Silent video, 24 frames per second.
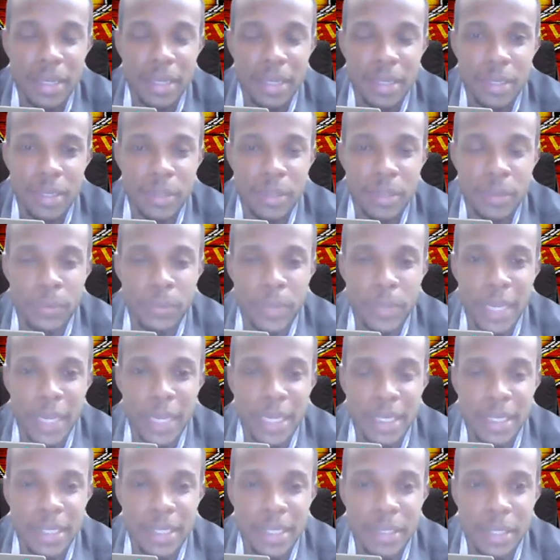You getting
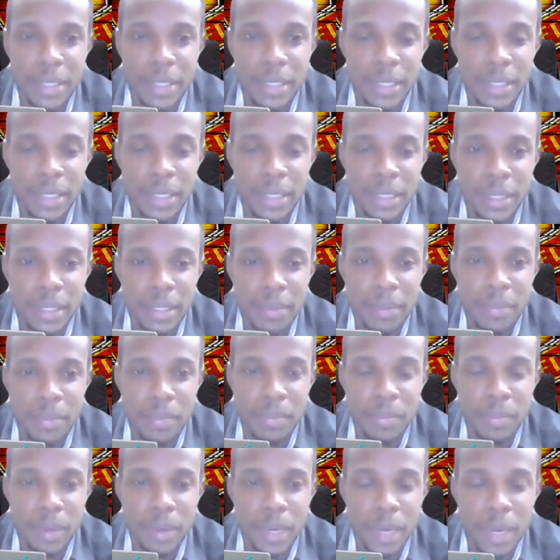into the team,
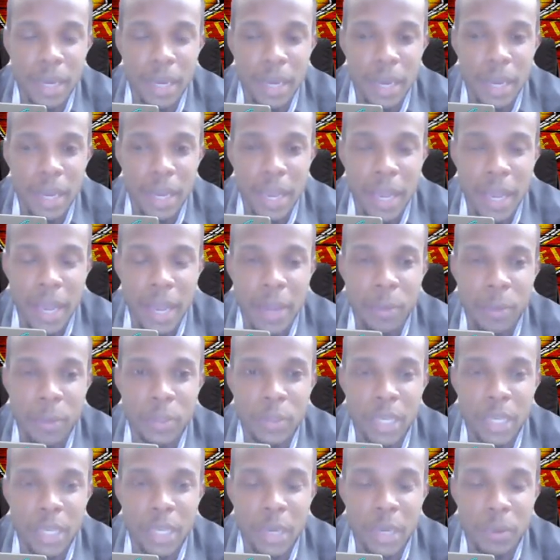I
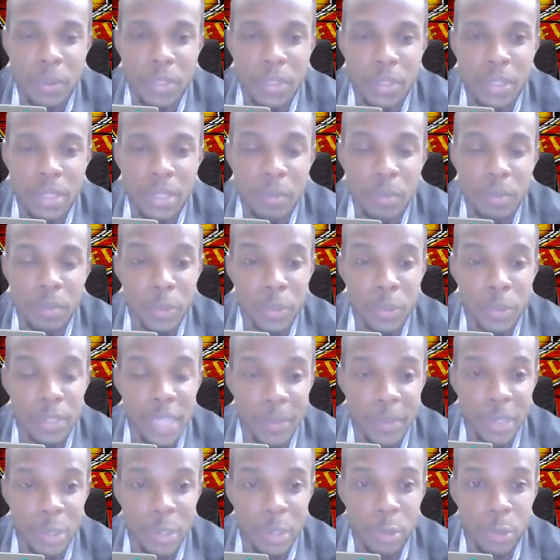wasn't
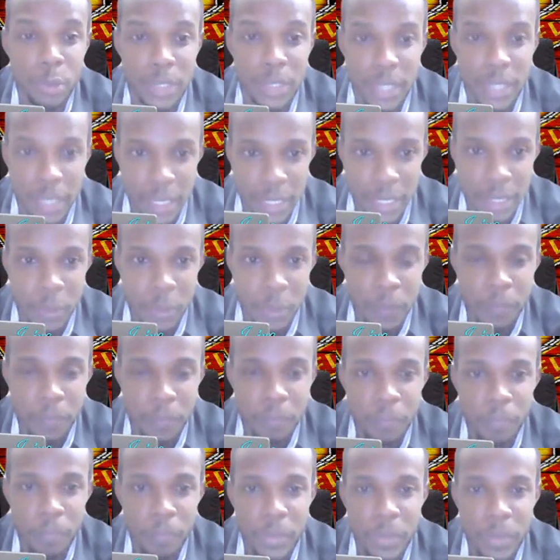happy today, but
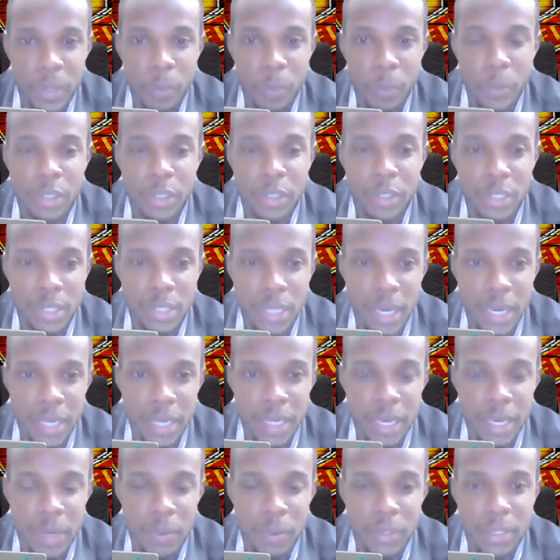when you just
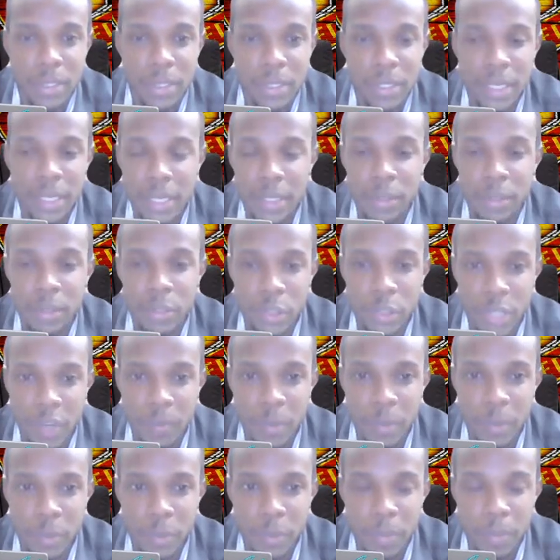started, I was saying you should
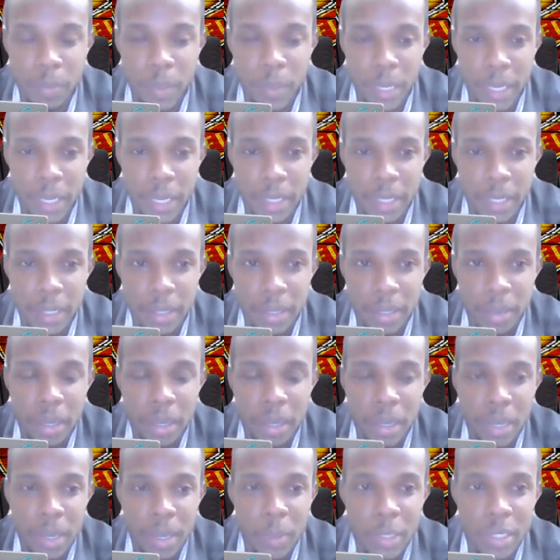be playing.
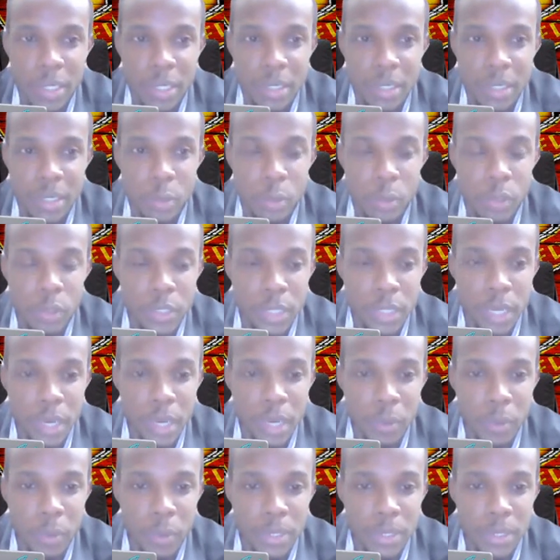But Luke Shaw
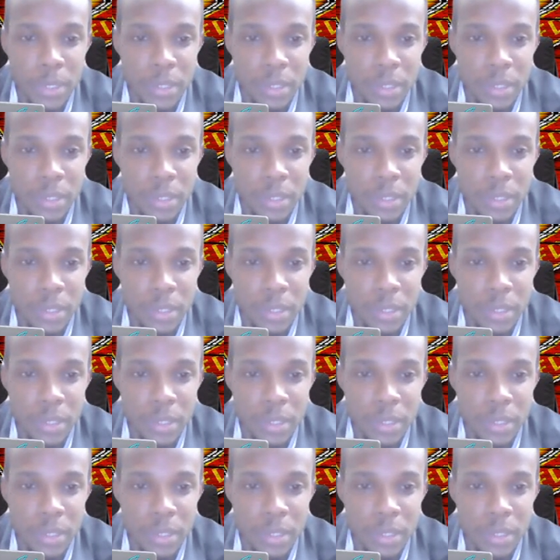was,